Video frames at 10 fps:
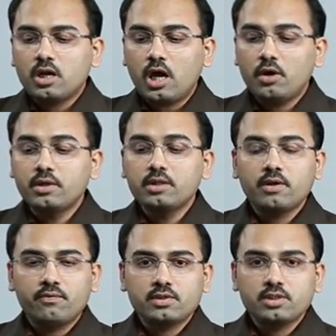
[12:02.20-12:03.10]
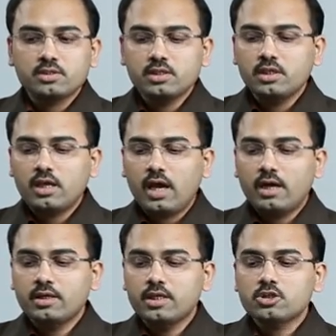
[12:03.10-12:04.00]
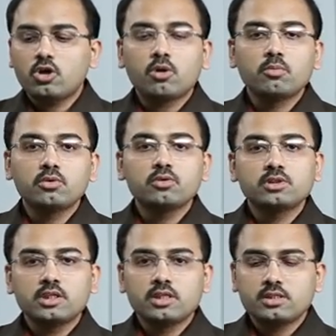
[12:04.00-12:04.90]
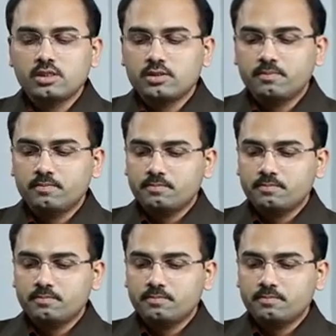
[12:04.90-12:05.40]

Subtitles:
are iodine deficiency and dyshormonogenesis.